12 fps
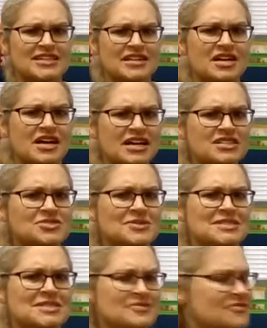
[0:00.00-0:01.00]
and
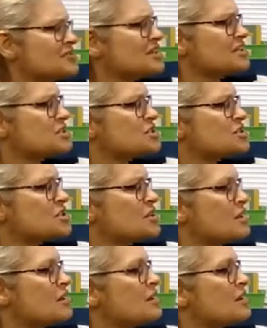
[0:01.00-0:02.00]
hundreds of fish.
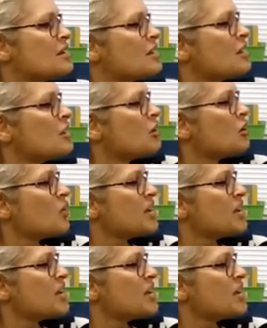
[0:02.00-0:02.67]
One